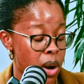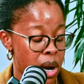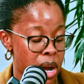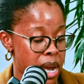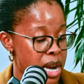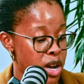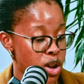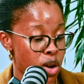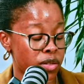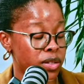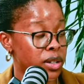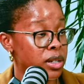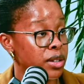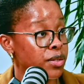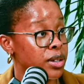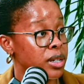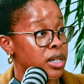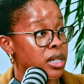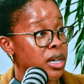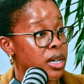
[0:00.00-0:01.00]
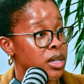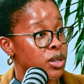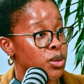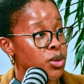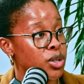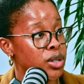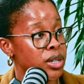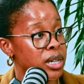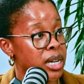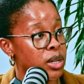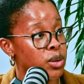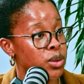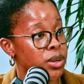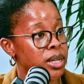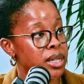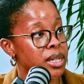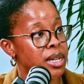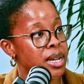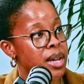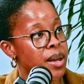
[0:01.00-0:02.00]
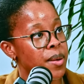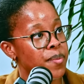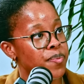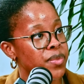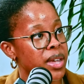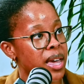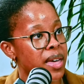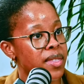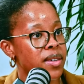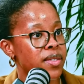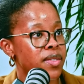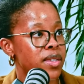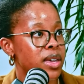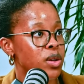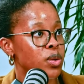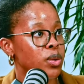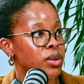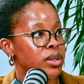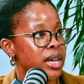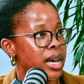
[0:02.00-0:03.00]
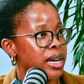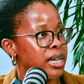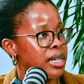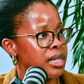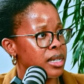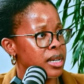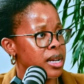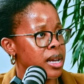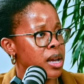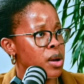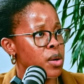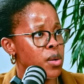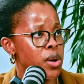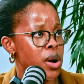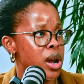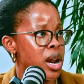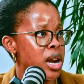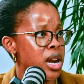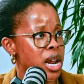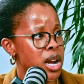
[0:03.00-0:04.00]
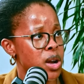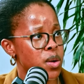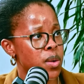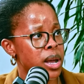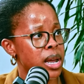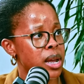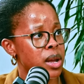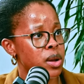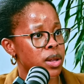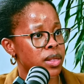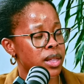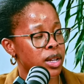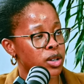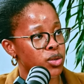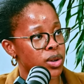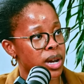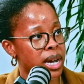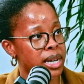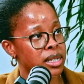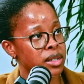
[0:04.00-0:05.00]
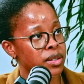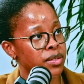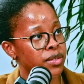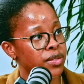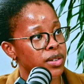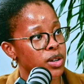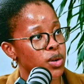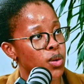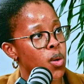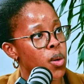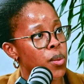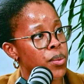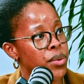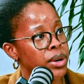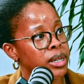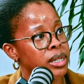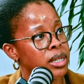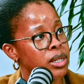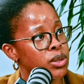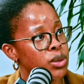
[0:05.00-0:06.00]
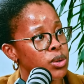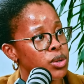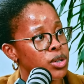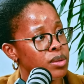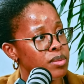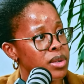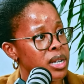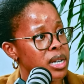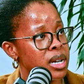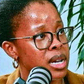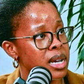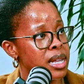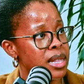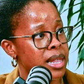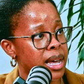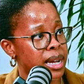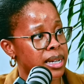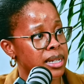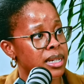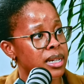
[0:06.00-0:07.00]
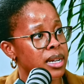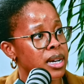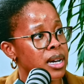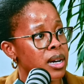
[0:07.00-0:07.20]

any of the different social networks, and then they use that as any way that you guys have incorporated social media in that